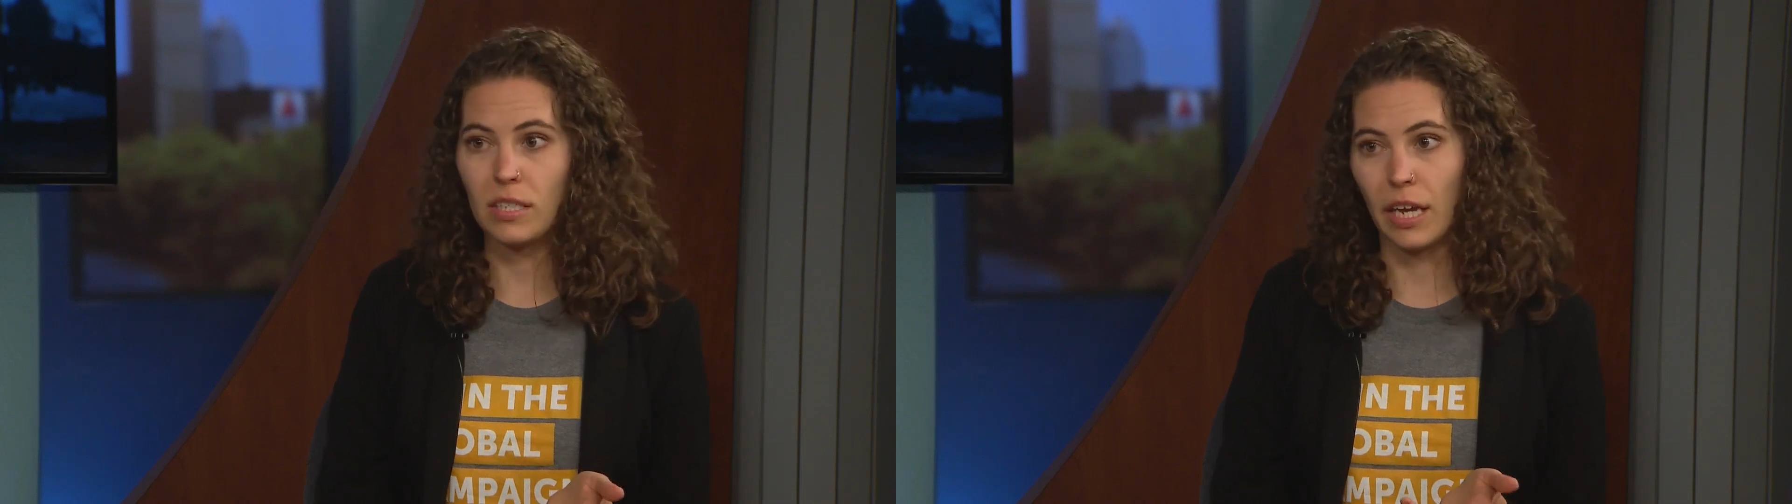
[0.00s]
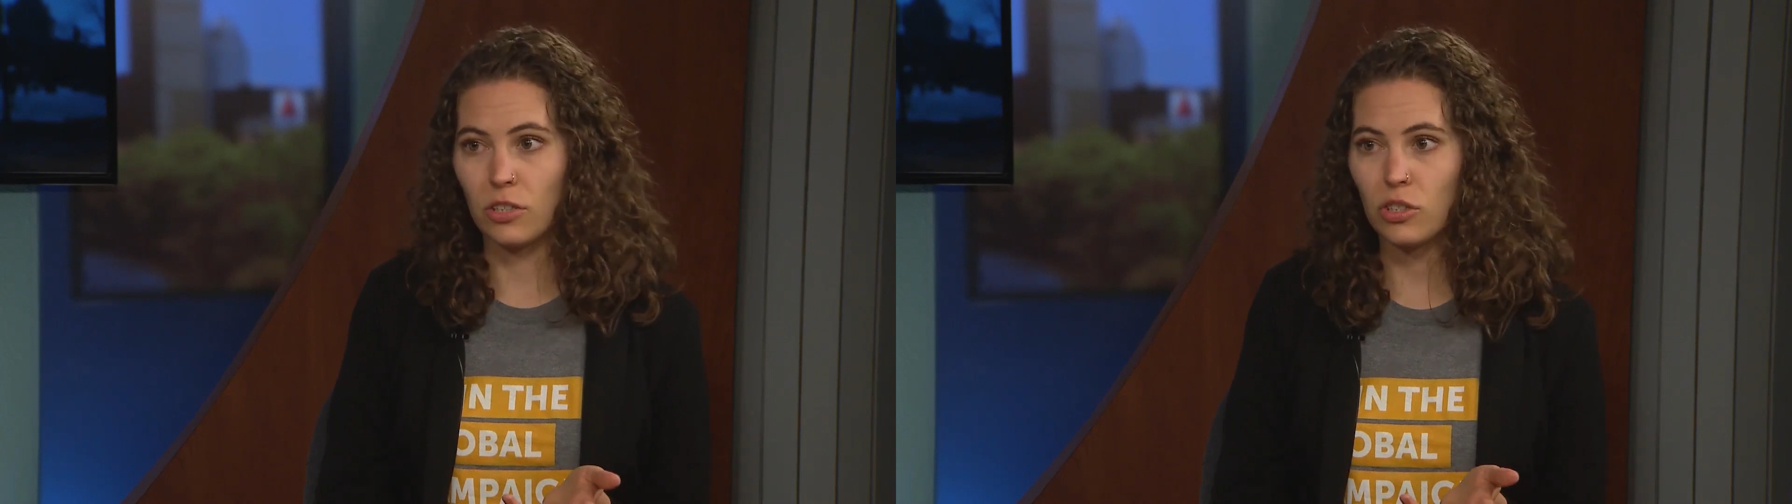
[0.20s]

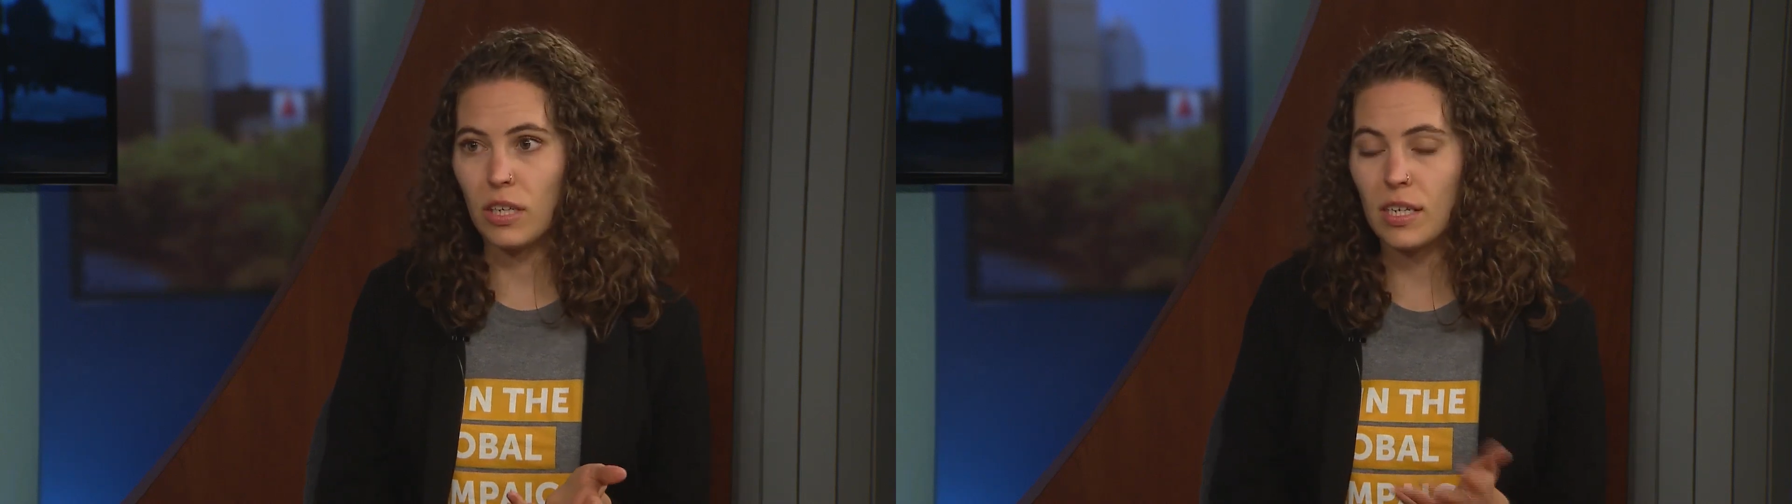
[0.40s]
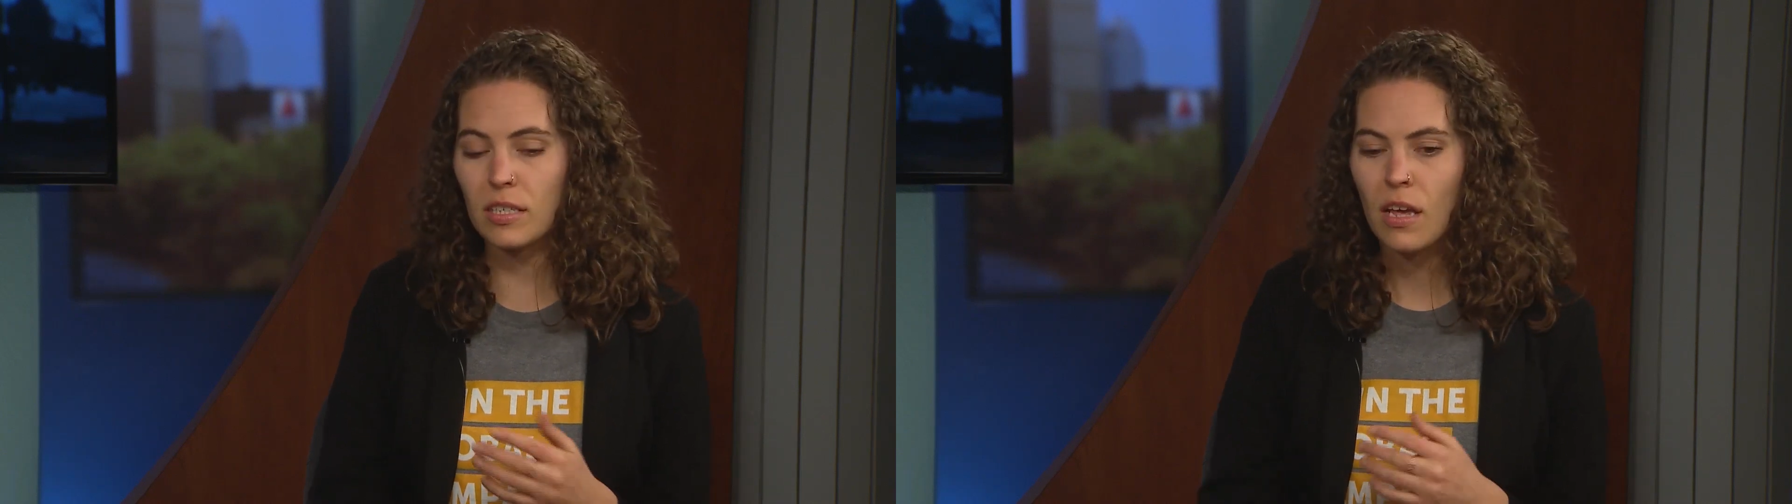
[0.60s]

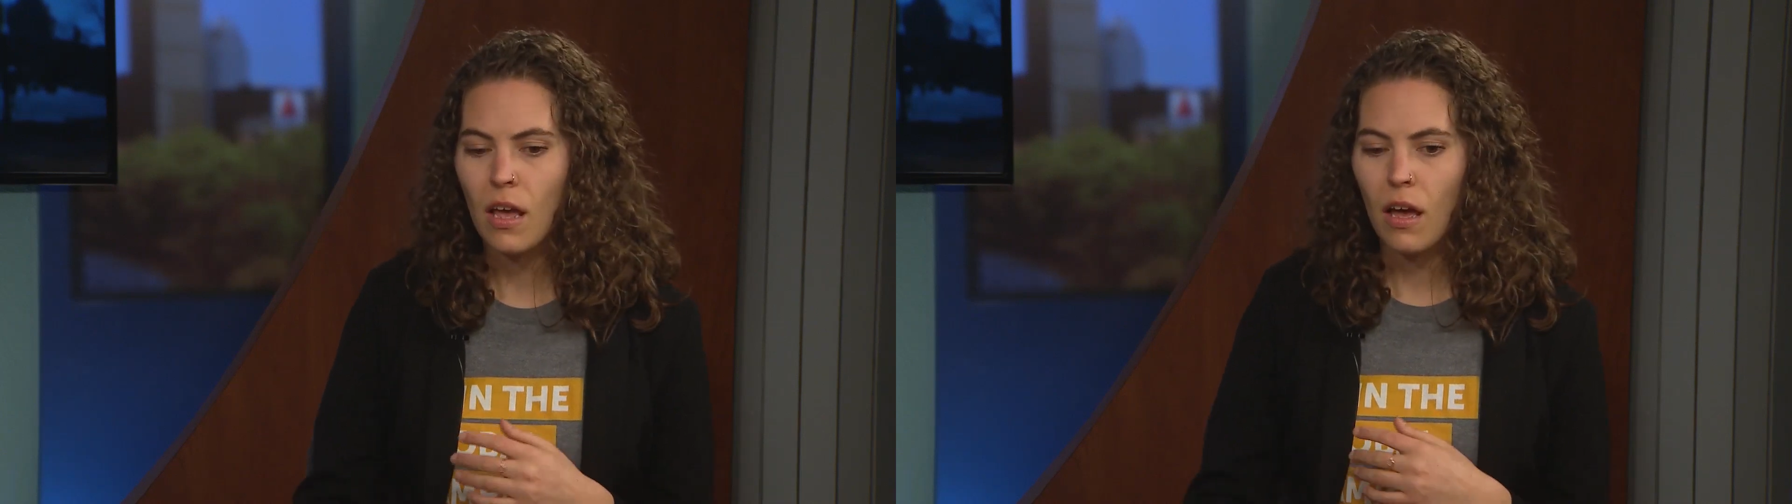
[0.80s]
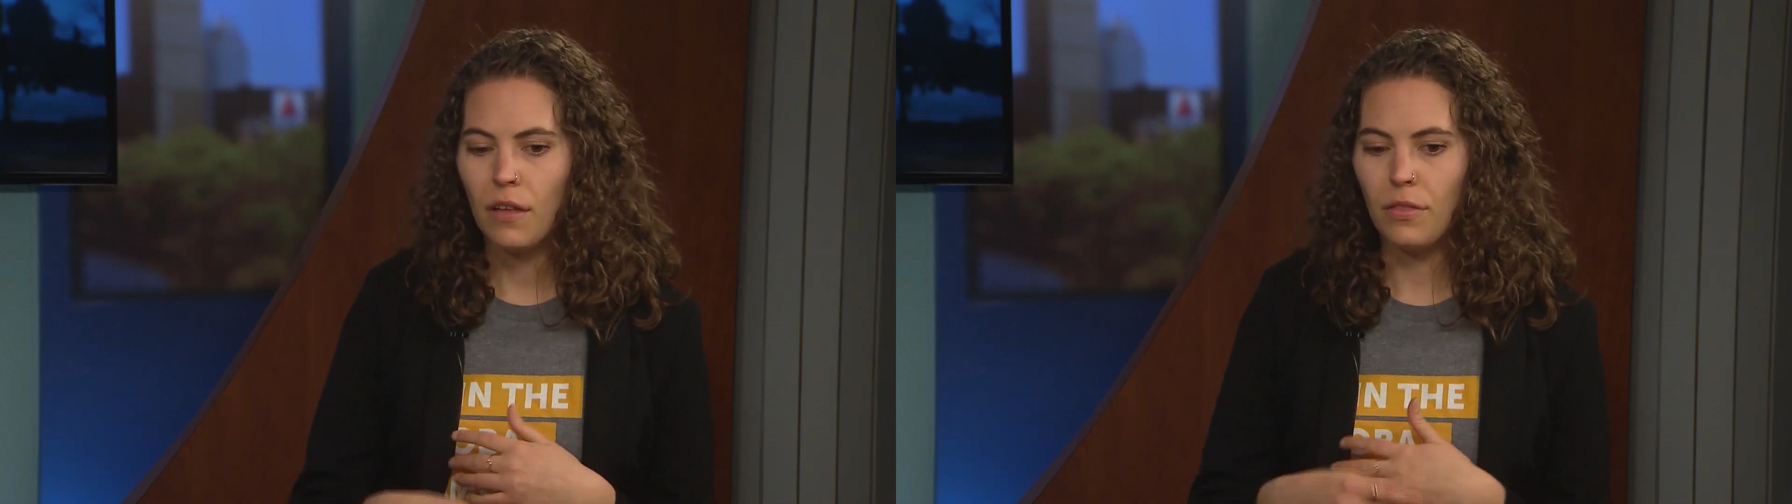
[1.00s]
Angeles,
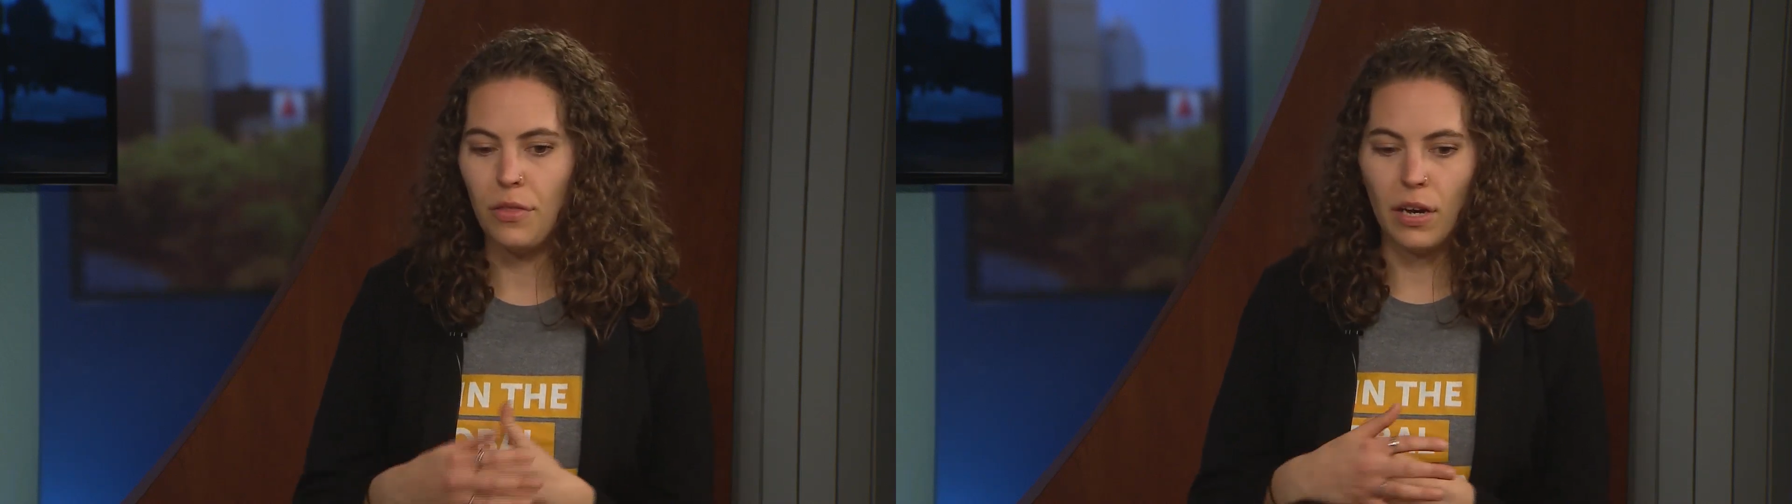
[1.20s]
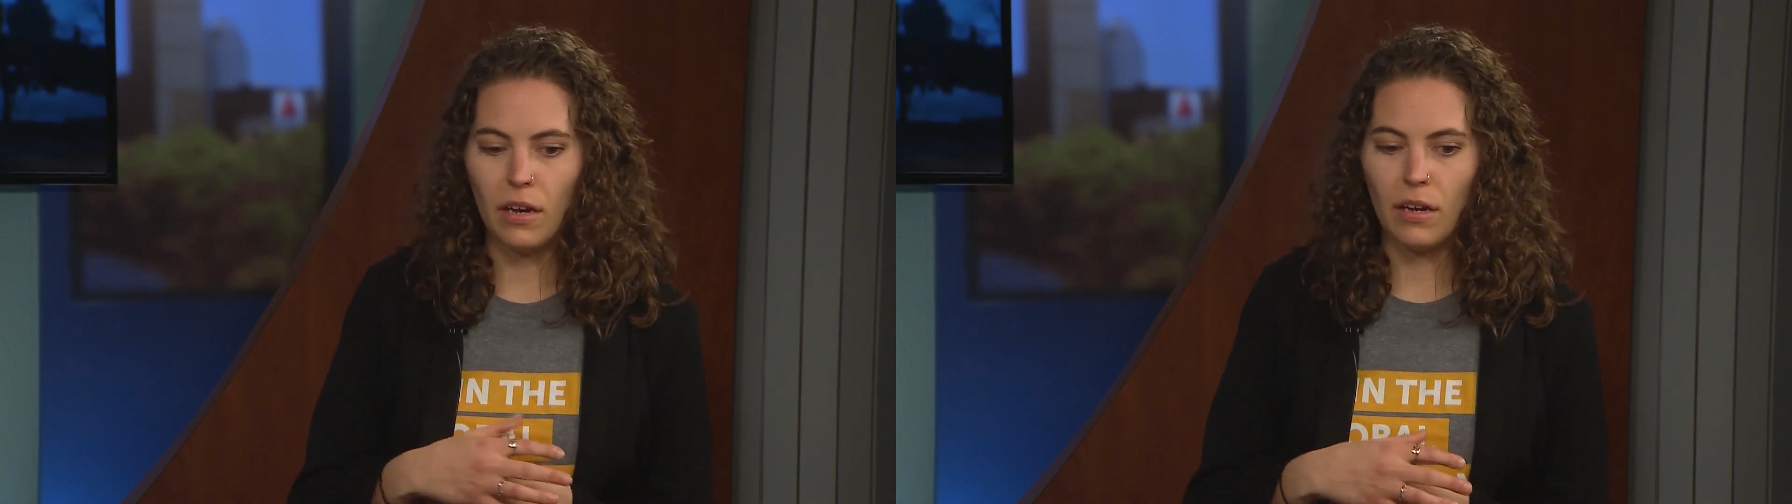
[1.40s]

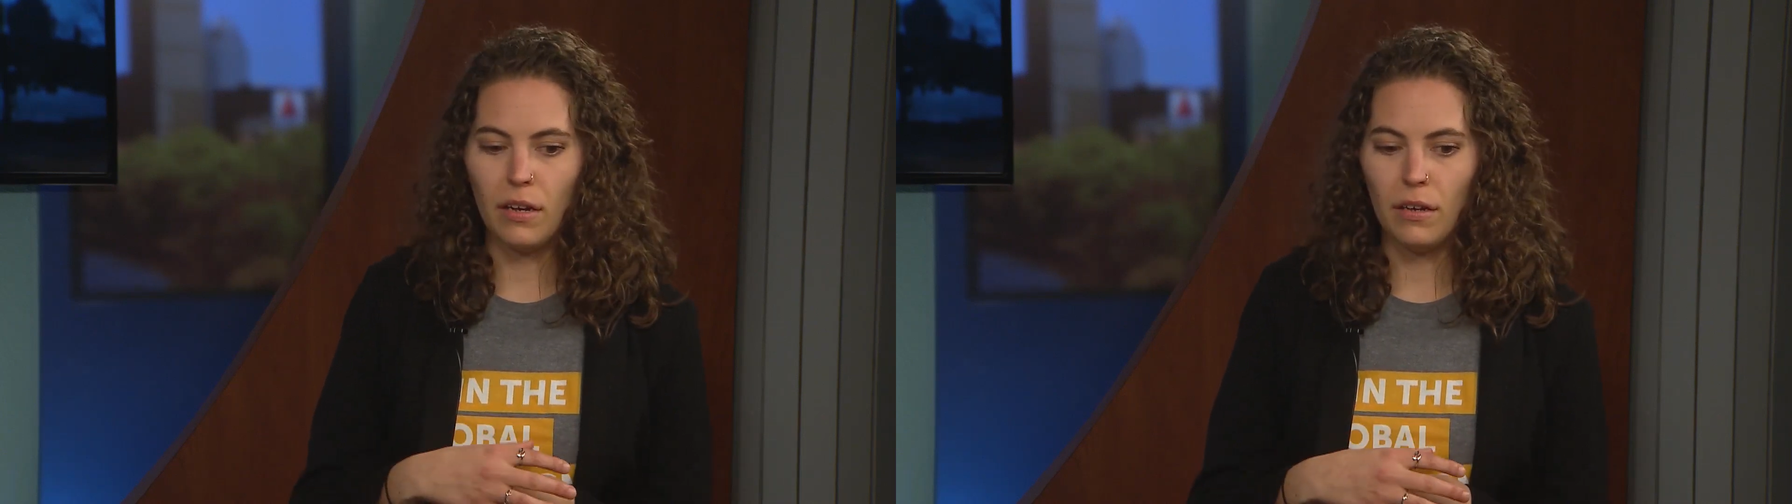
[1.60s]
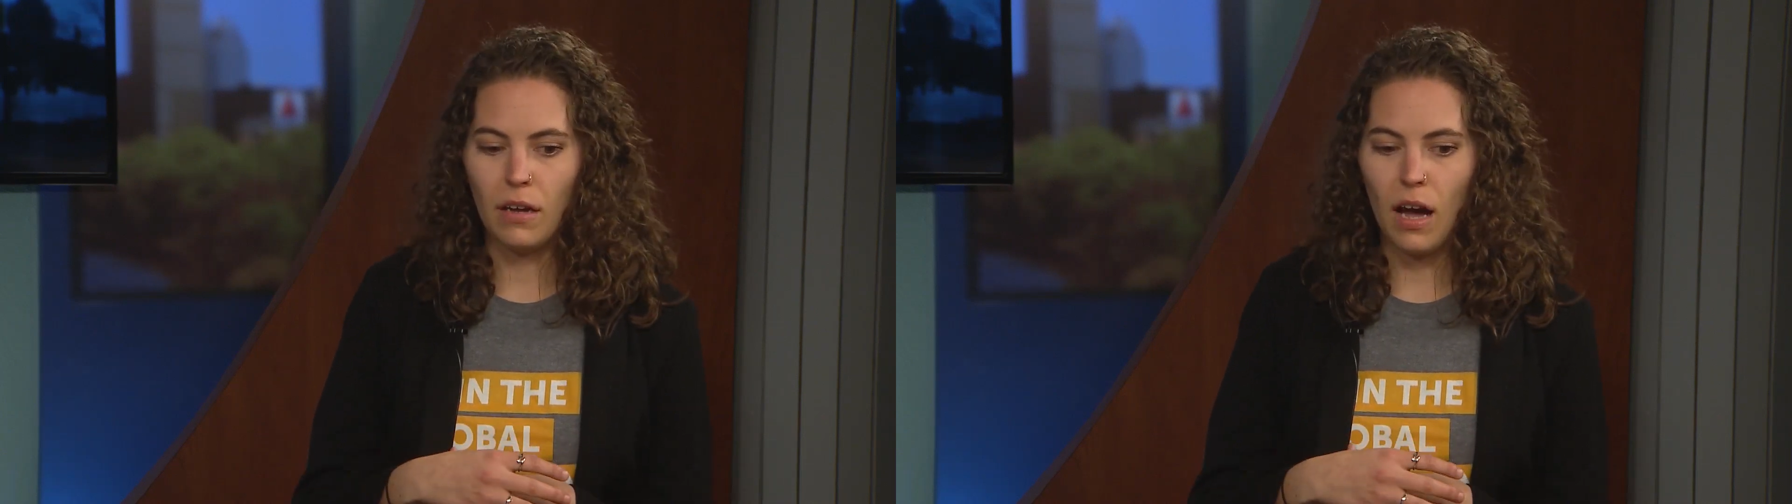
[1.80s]

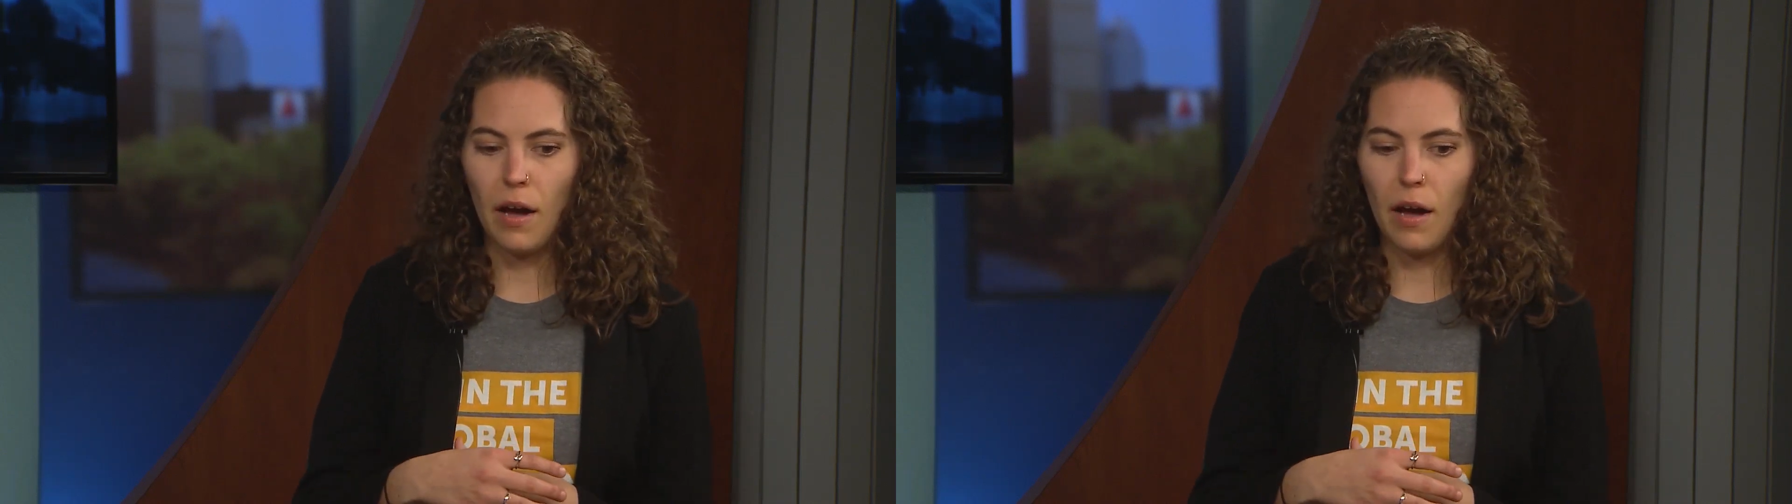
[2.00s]
the